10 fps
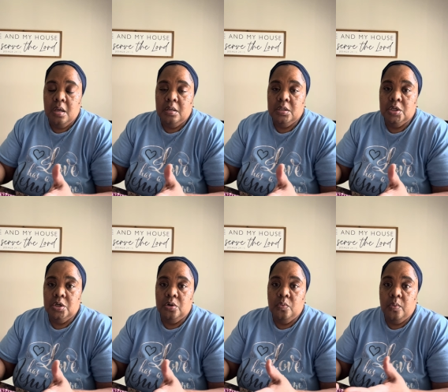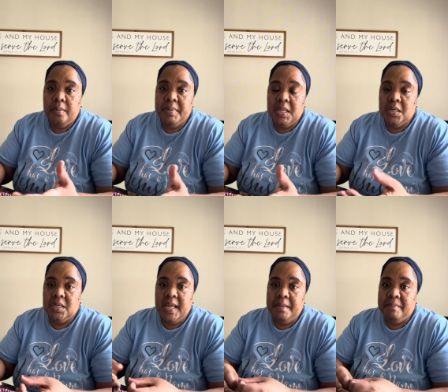you know, woman
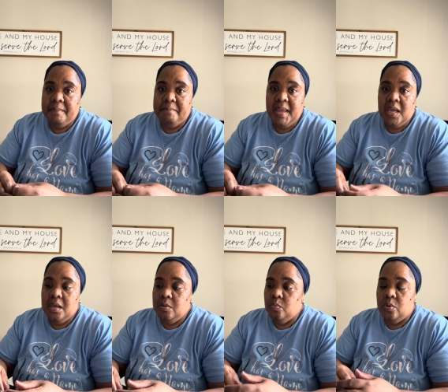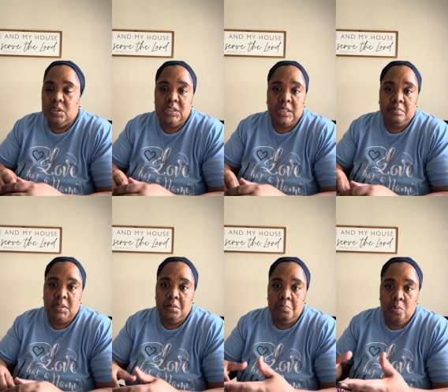that may want
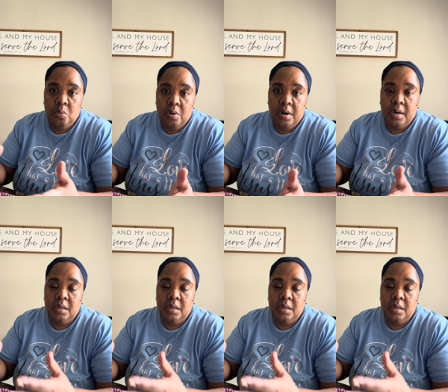something more